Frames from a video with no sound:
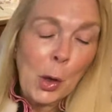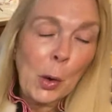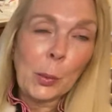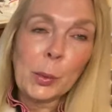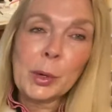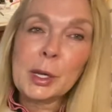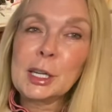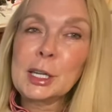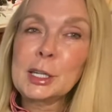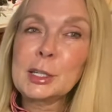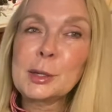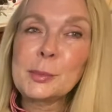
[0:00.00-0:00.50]

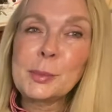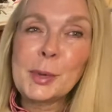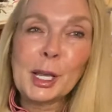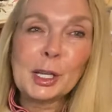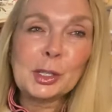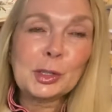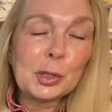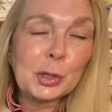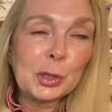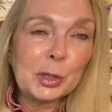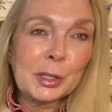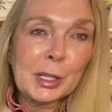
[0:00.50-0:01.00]
We need to make
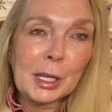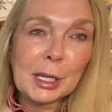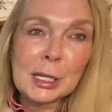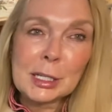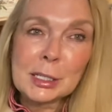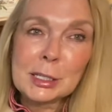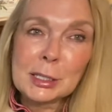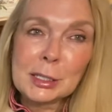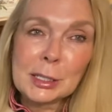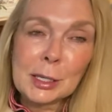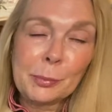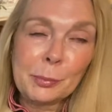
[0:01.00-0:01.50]
sure that
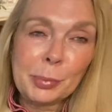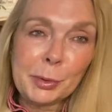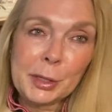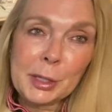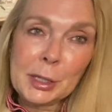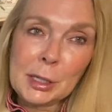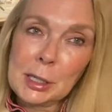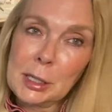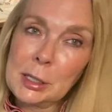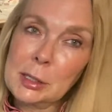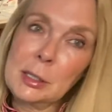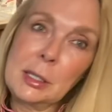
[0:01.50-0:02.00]
it's simple
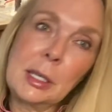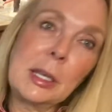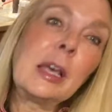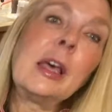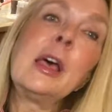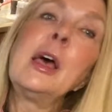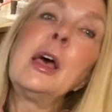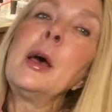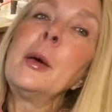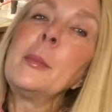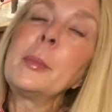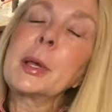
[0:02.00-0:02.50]
and easy,
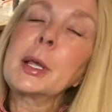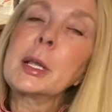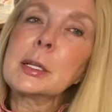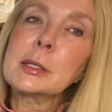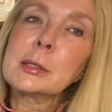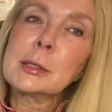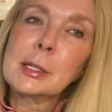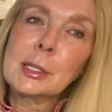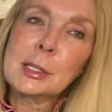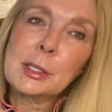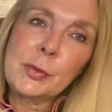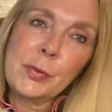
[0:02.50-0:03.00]
because
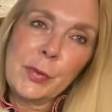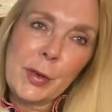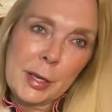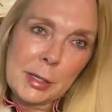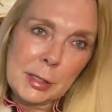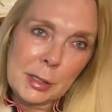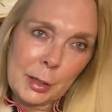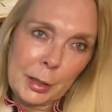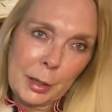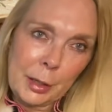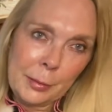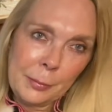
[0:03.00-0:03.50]
let's
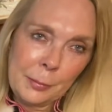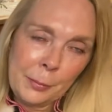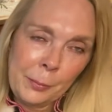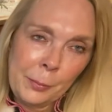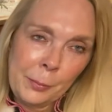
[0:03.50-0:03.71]
face it,